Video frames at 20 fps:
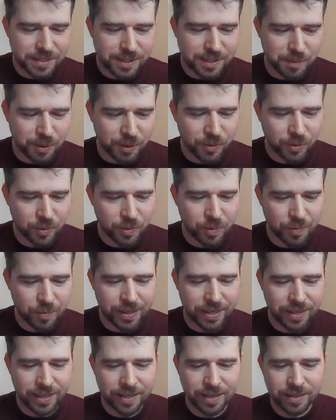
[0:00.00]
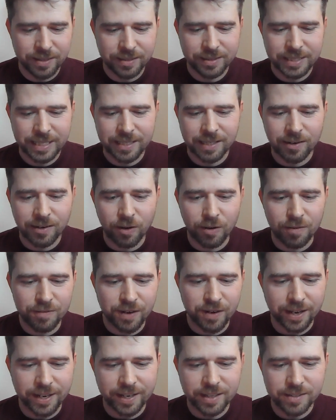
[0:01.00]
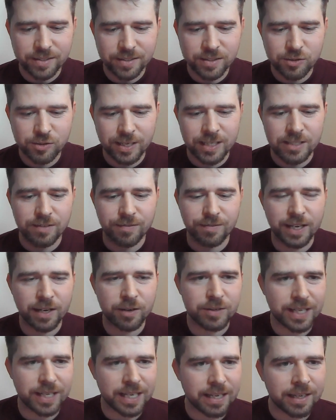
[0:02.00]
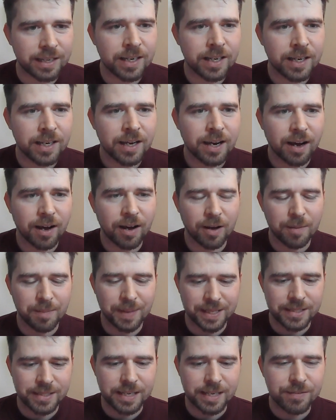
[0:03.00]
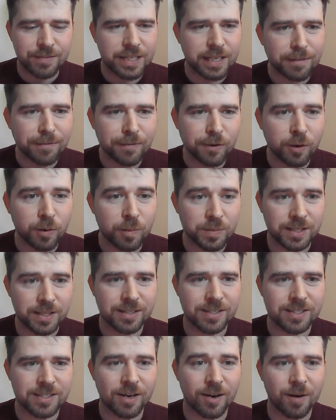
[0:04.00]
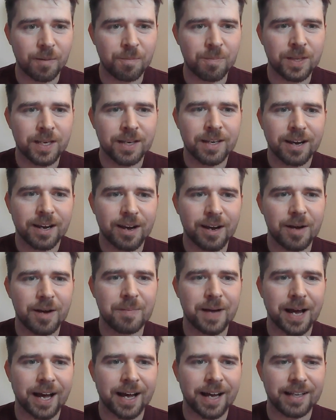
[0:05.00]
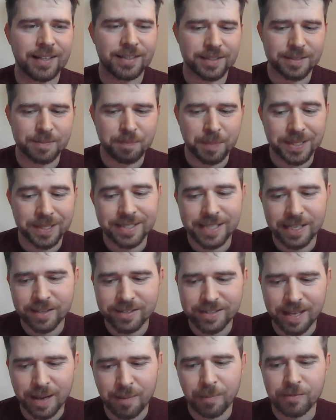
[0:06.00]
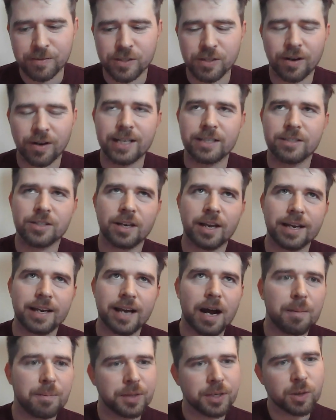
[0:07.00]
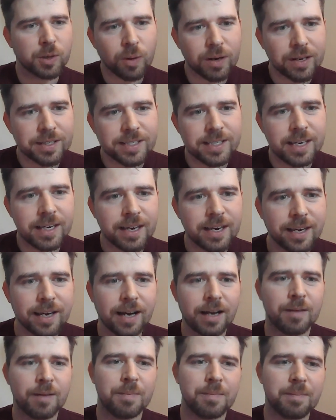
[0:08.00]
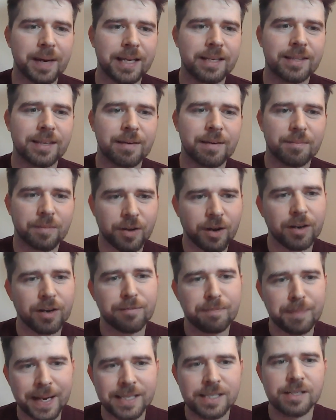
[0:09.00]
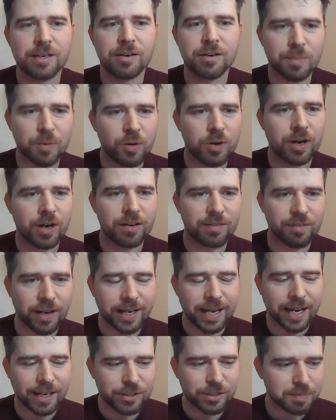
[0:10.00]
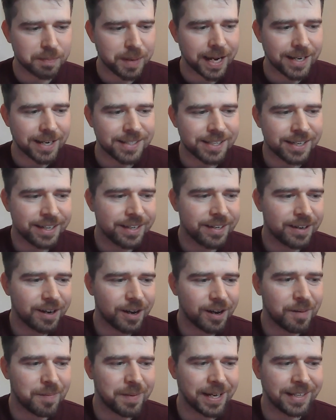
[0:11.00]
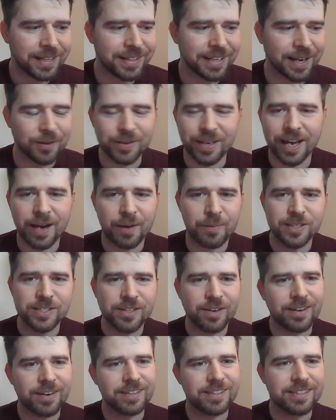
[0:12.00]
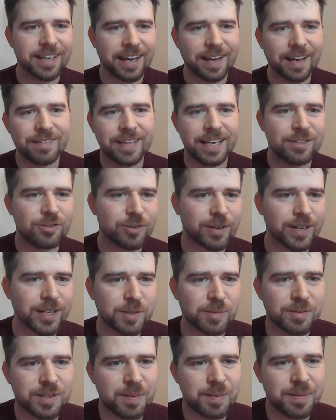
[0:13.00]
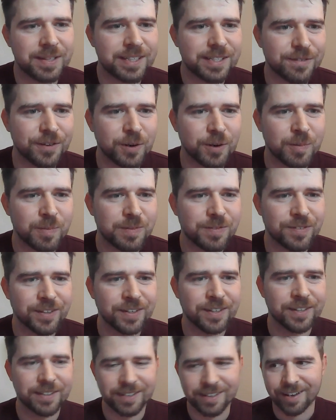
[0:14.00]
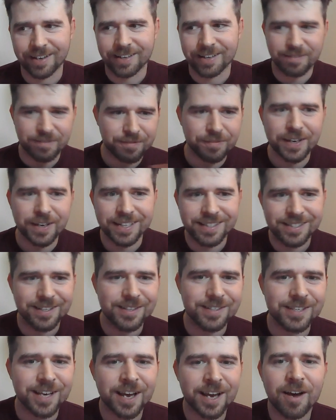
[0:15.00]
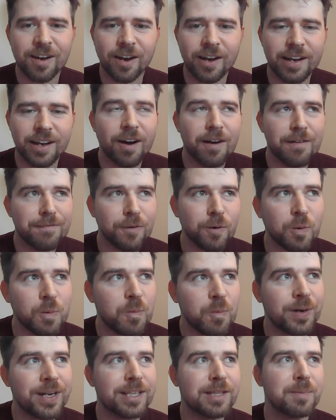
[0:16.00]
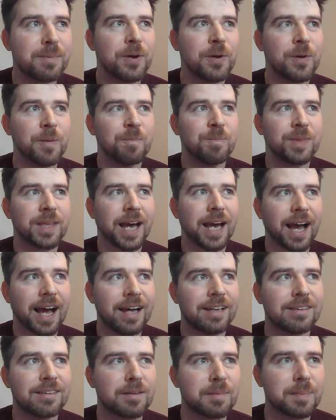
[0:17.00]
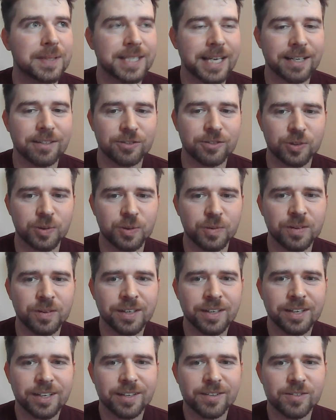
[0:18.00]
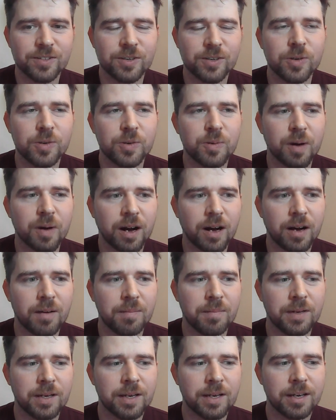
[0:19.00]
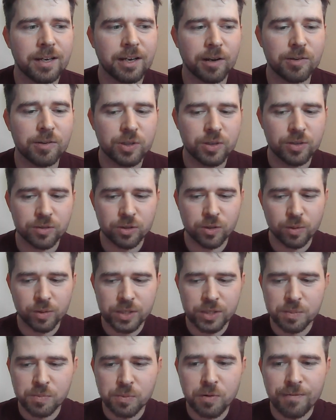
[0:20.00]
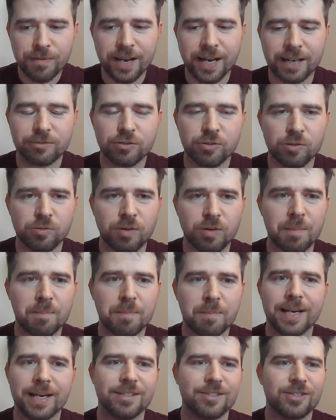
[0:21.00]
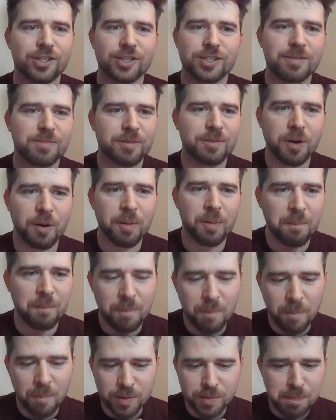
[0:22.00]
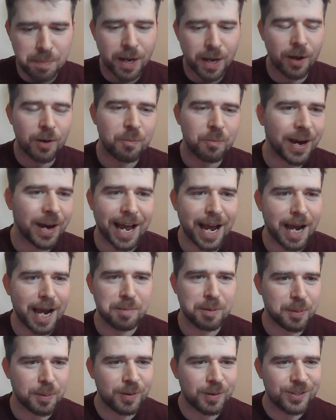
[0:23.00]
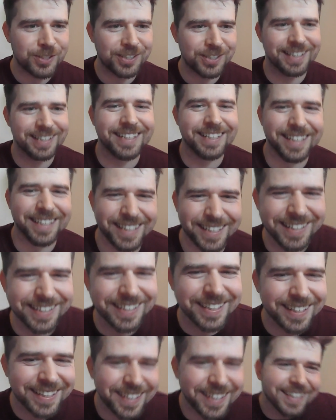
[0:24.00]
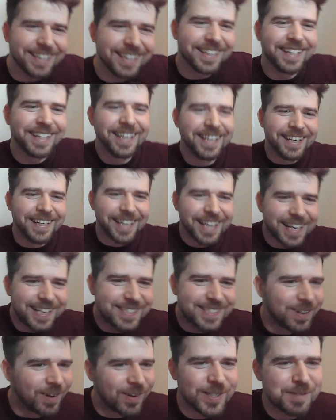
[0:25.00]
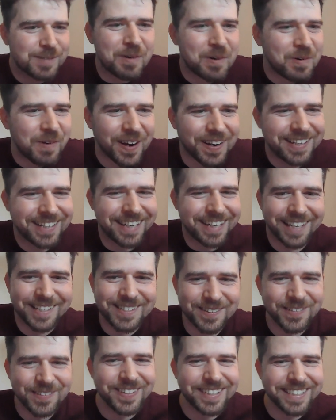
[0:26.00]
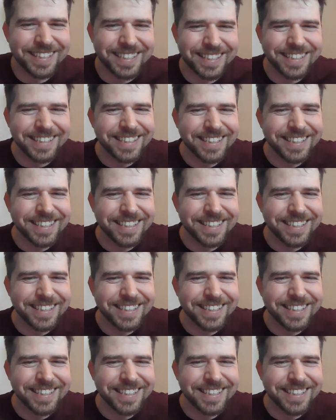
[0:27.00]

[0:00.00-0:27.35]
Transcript: business model, we did a lot of like straight to VOD and DVD films at the start, but since then we've started to like up the quality and make them kind of better and more kind of like action packed, and now yeah, we're starting to get interest with some of these films for like theaters. Like I thought Winnie the Pooh had the potential to go to do a small theatrical run, but it's just gone blown way out of proportion. It's not a small run at all.